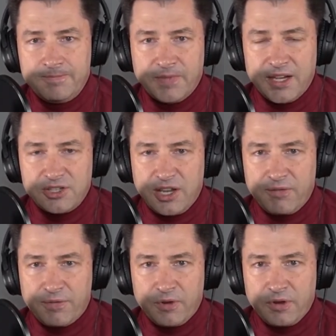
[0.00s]
And then as you
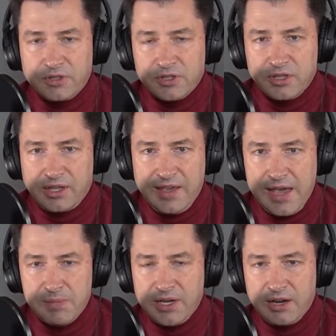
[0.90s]
get further into the
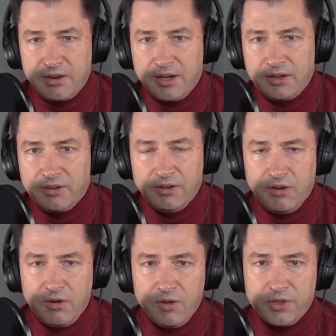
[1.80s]
cabin area,
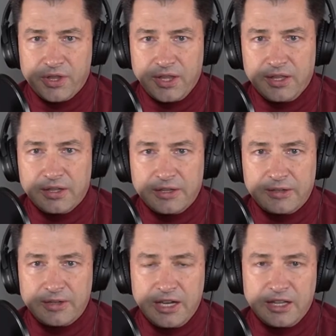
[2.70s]
all the
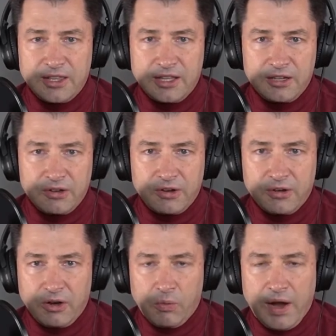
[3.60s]
anything that you're
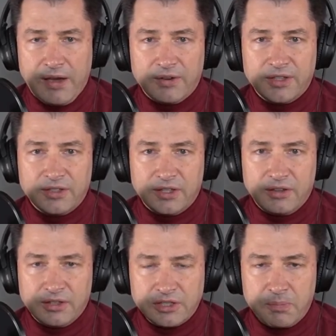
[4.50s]
around and
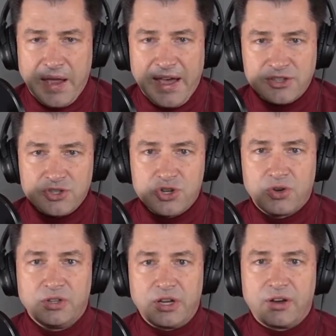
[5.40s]
as a passenger
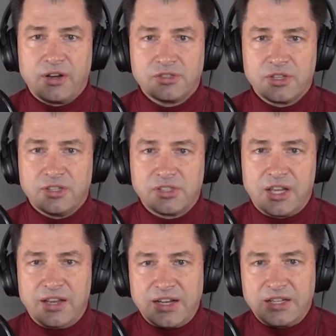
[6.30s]
and there is
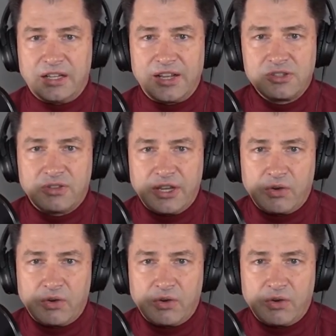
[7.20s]
connected electrically and